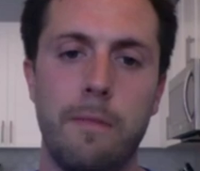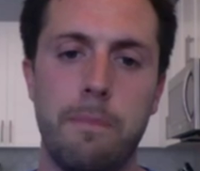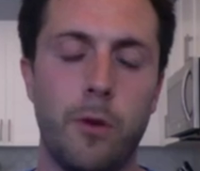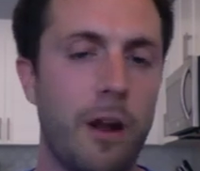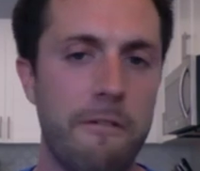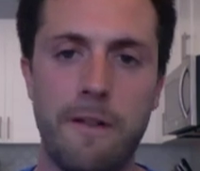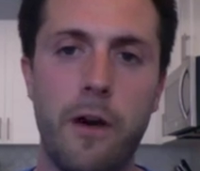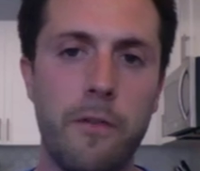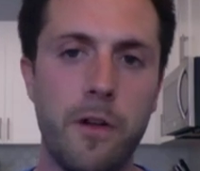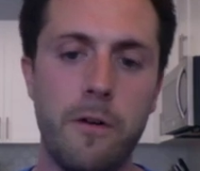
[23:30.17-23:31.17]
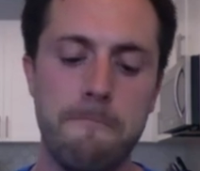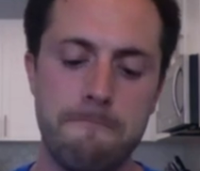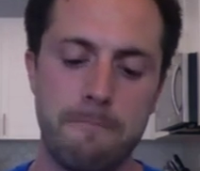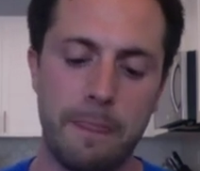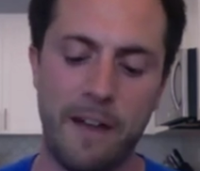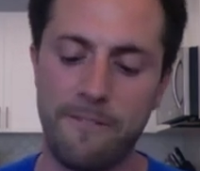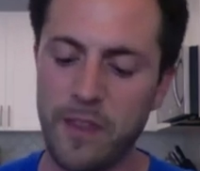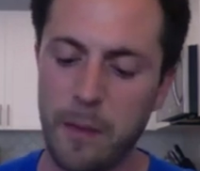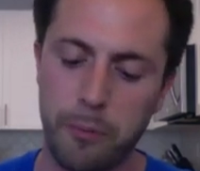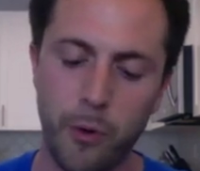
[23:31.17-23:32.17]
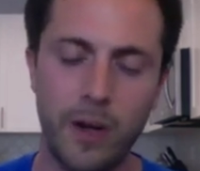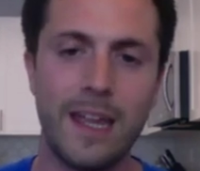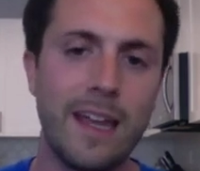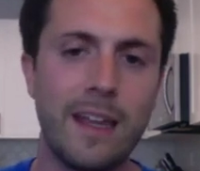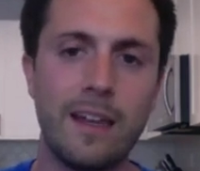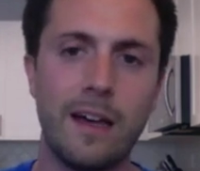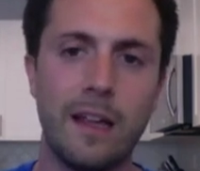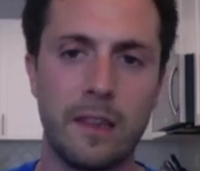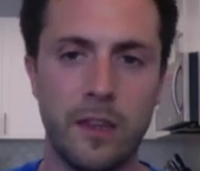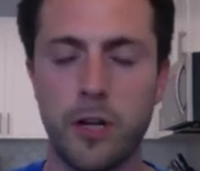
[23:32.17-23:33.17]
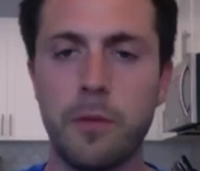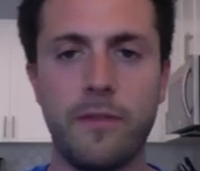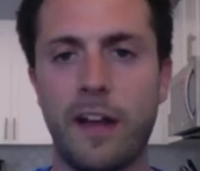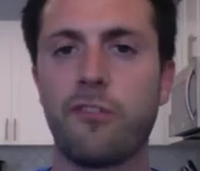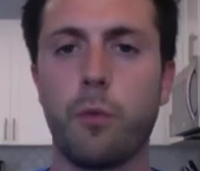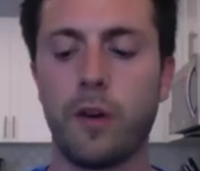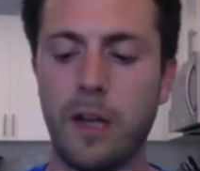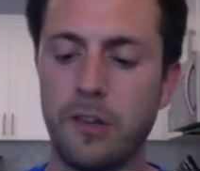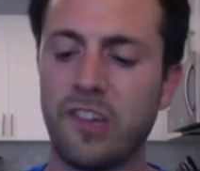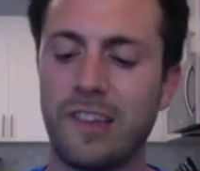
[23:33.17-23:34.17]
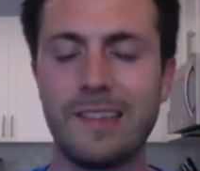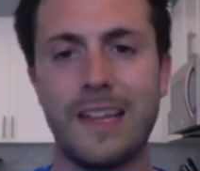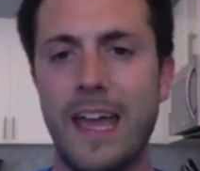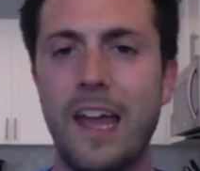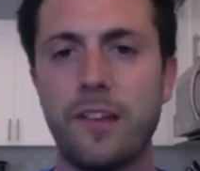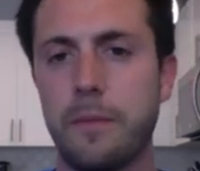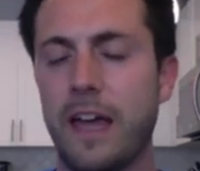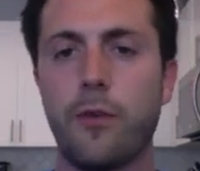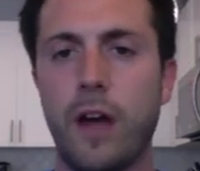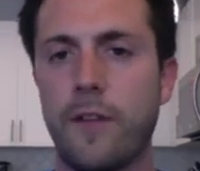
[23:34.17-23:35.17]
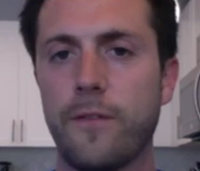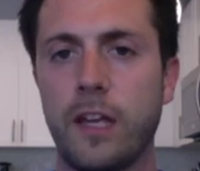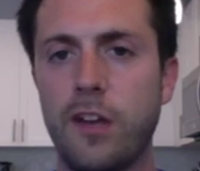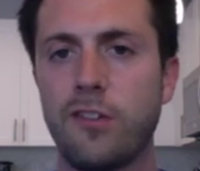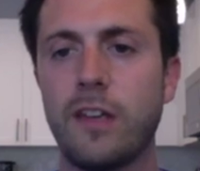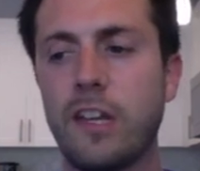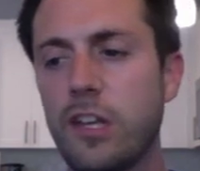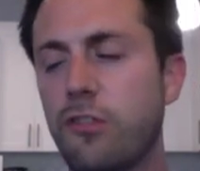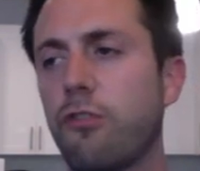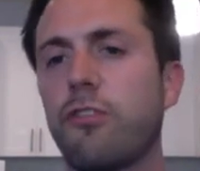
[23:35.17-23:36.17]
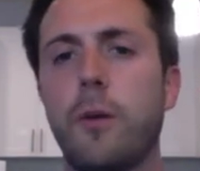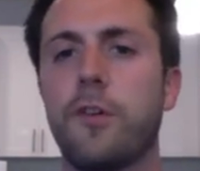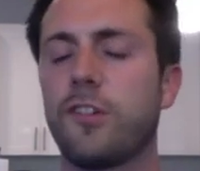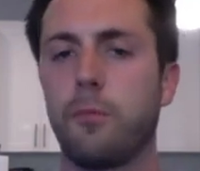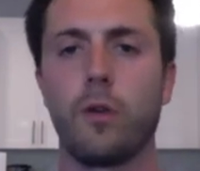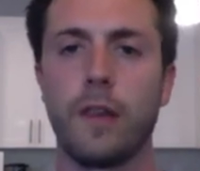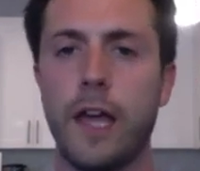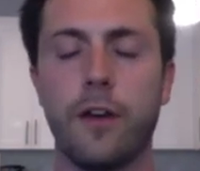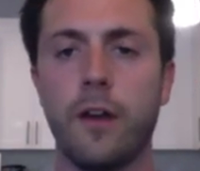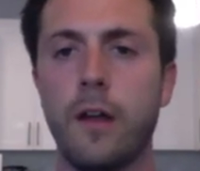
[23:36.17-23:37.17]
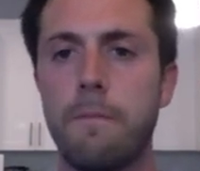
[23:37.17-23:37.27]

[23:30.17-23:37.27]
You know what I found, though? I found that putting in a little bit of extra work now, just delaying some of that gratification, can get you so much more later.